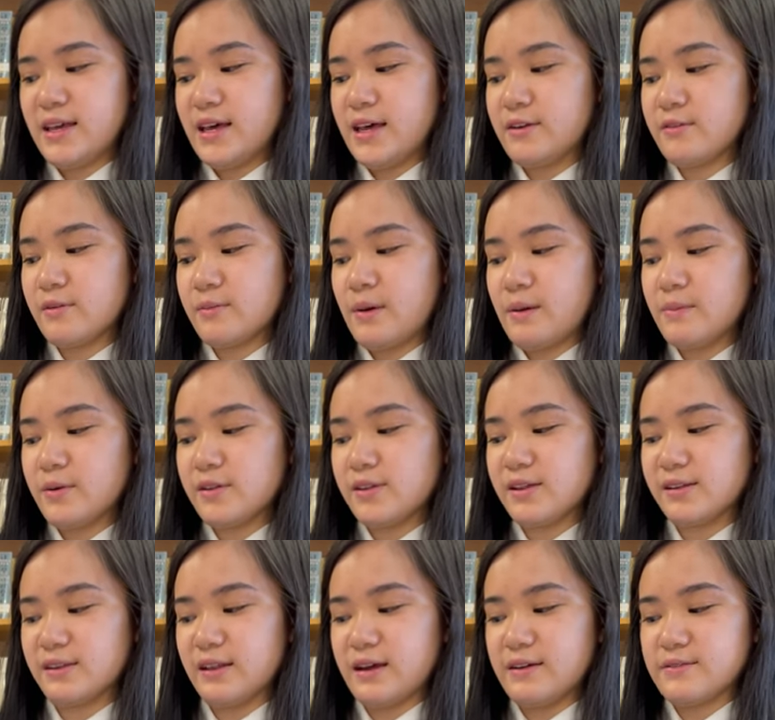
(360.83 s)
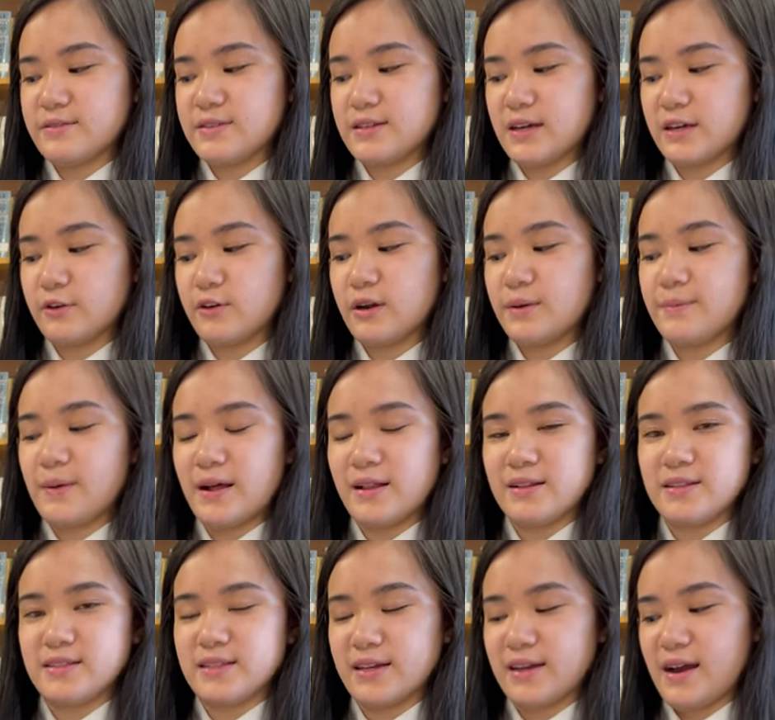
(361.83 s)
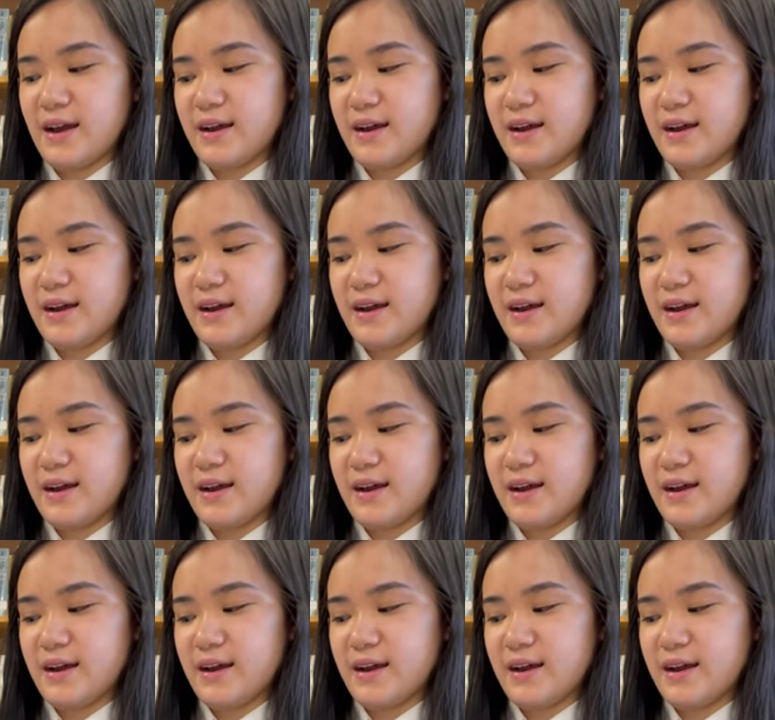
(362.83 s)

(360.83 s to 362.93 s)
and remember that life's a great balancing